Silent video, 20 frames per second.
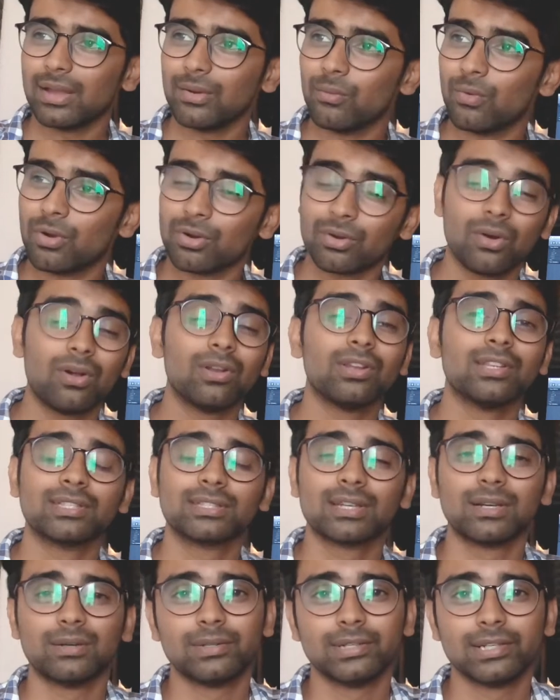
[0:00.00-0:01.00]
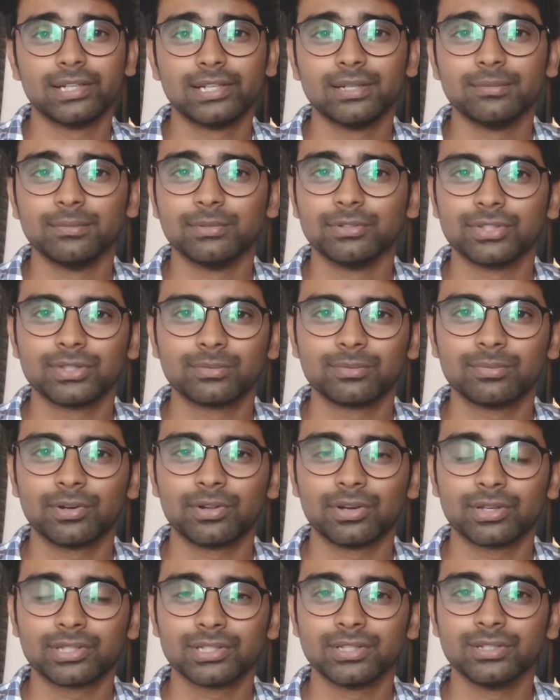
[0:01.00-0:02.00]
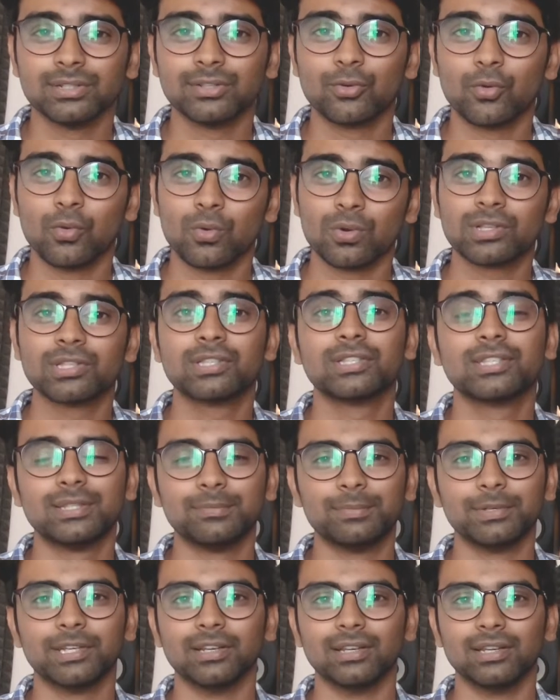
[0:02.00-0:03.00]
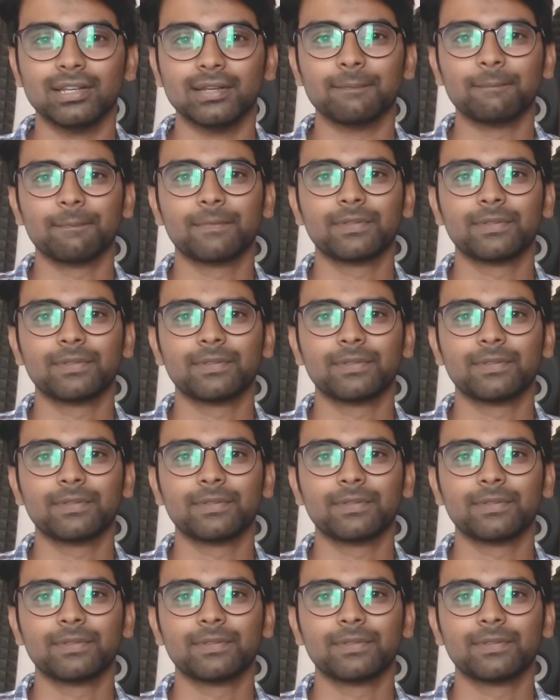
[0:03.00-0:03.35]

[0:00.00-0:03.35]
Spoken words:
all is covered in a music production course typically.